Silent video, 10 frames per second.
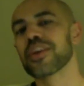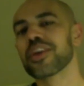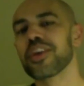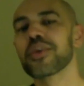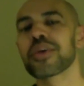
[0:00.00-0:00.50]

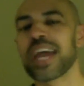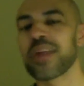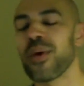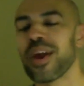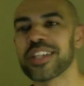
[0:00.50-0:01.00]
you kind
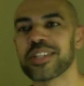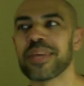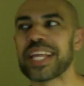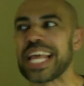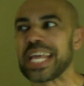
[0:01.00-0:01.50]
of want it to
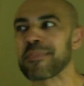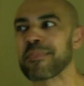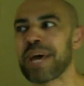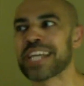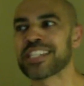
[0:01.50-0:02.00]
be like
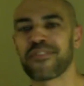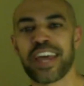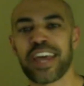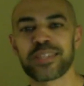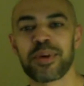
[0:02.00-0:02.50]
Mass
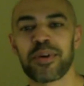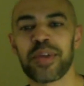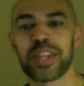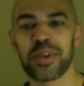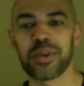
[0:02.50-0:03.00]
Effect, but
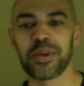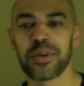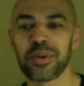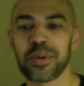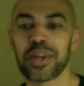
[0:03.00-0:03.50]
when
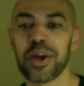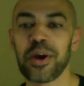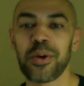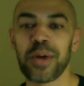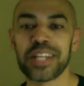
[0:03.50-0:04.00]
you
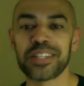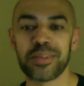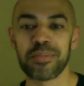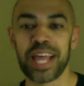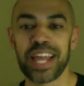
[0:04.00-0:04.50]
go into the
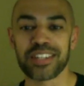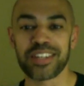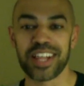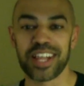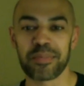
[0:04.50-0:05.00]
planet to
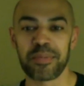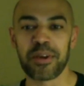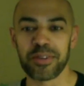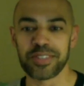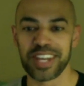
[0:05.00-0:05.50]
collect
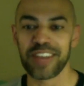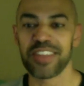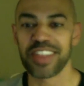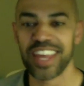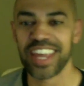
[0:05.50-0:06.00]
minerals and
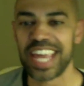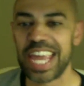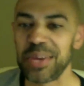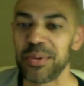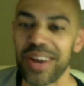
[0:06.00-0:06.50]
everything,
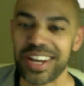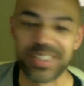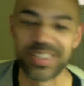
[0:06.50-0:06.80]
you want it to